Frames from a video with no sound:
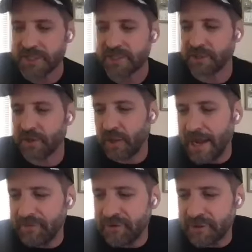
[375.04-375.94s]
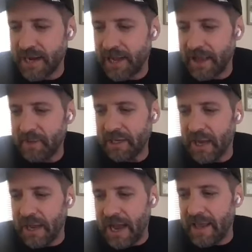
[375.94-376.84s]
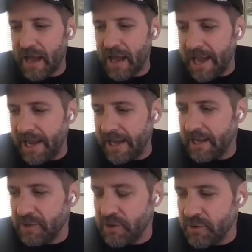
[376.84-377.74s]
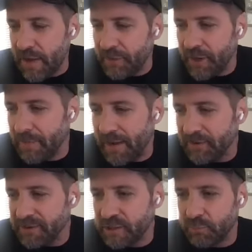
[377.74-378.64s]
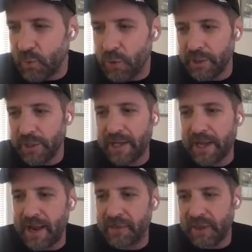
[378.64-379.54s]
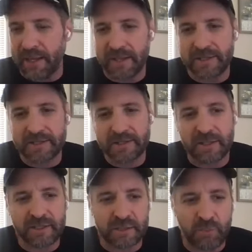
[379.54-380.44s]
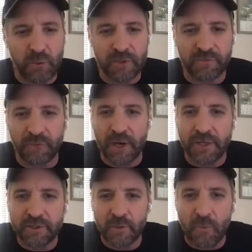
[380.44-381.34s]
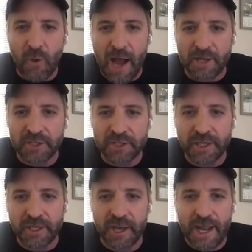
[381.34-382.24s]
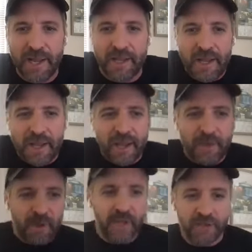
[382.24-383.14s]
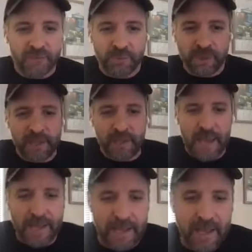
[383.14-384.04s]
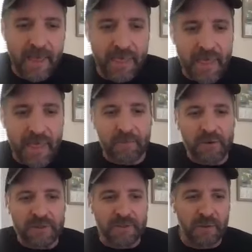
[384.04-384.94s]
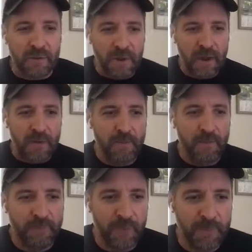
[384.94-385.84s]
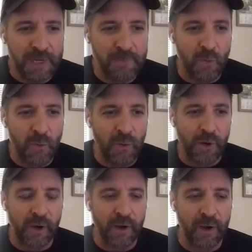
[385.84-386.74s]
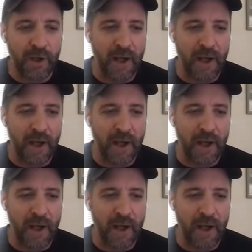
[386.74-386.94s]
it's just their lifestyle. I mean, I knew nothing about the sport, and I think the sport's fun to watch, but it's really like that was for me more